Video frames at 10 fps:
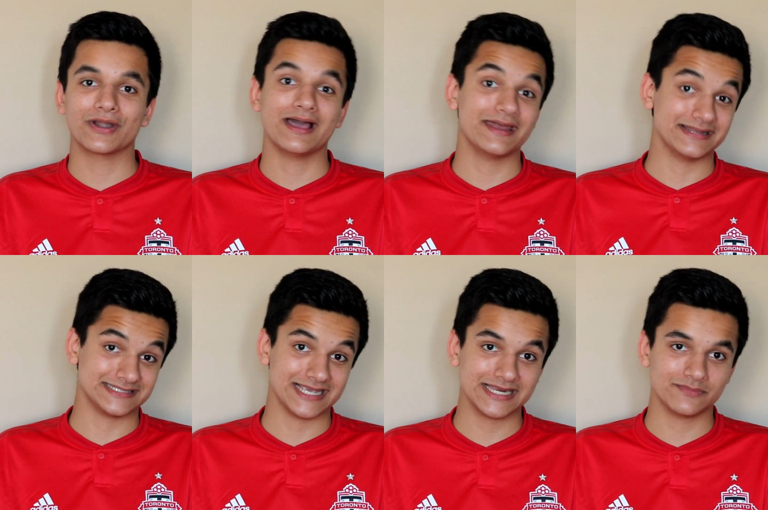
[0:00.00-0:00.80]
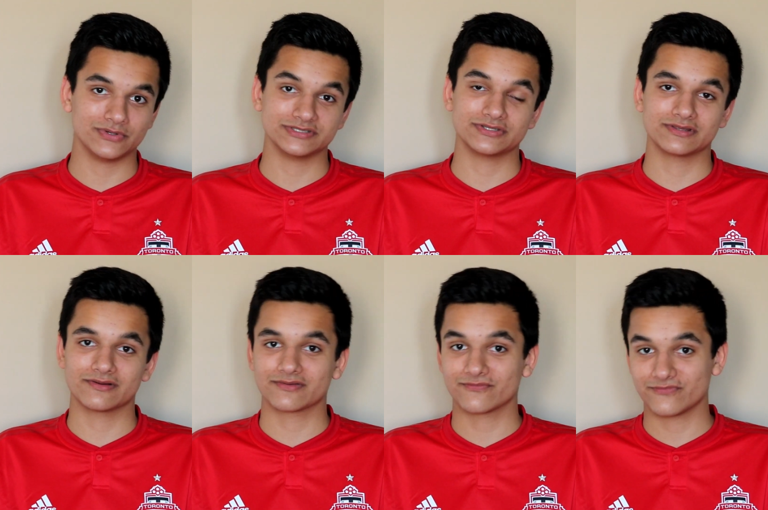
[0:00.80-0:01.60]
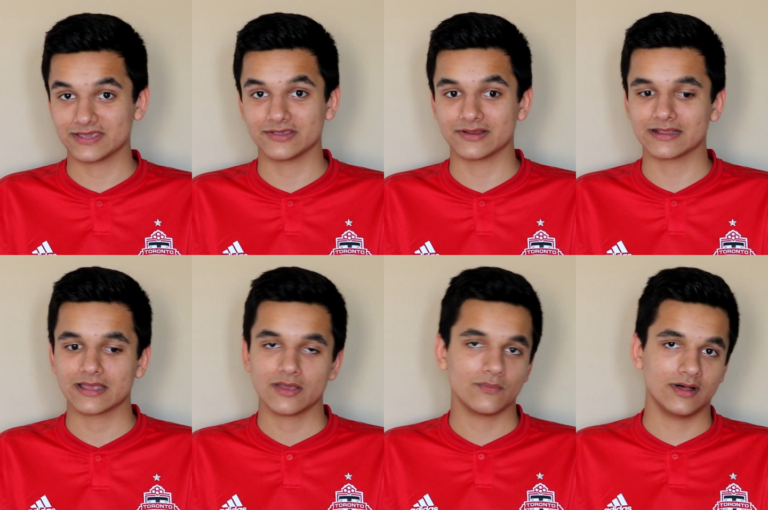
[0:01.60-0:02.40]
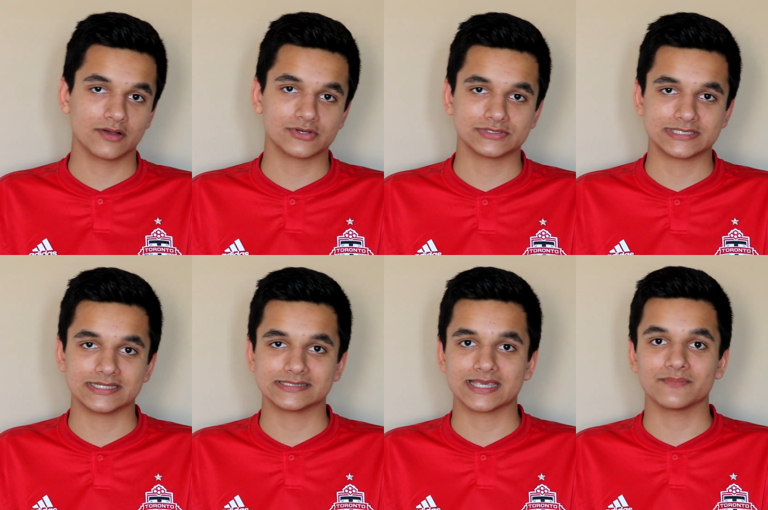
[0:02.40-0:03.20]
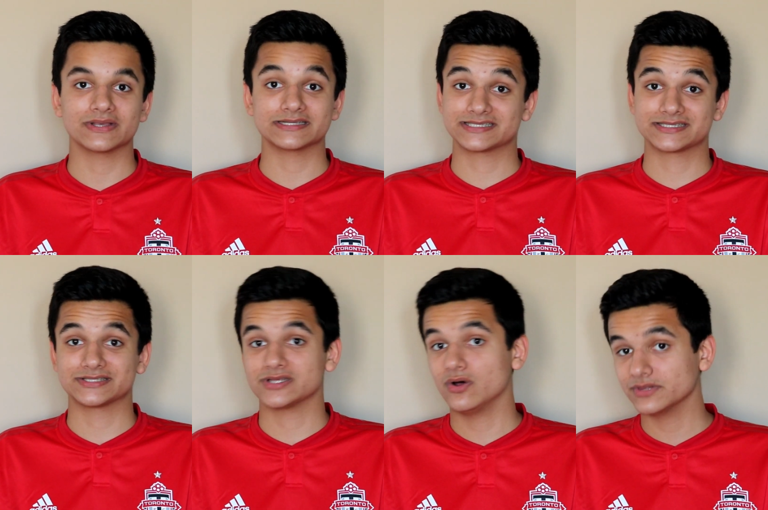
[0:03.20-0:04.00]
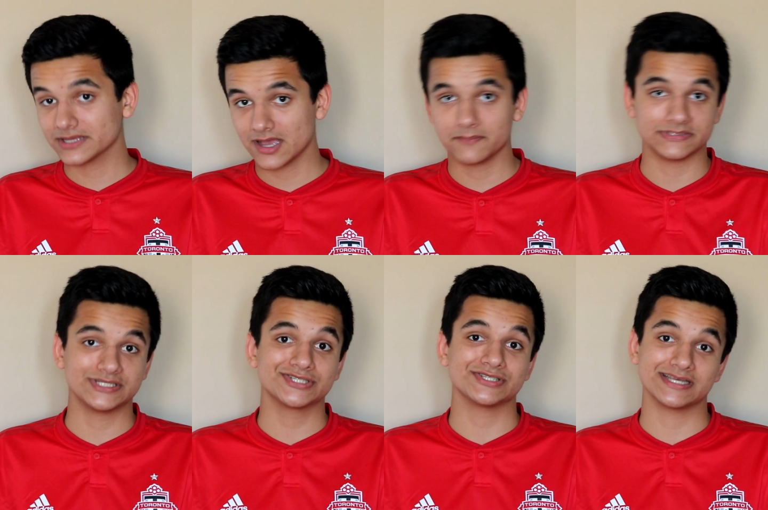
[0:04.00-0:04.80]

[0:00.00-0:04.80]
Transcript: unattainable, so they're figuring, well, I'll go to this game because this is the only competition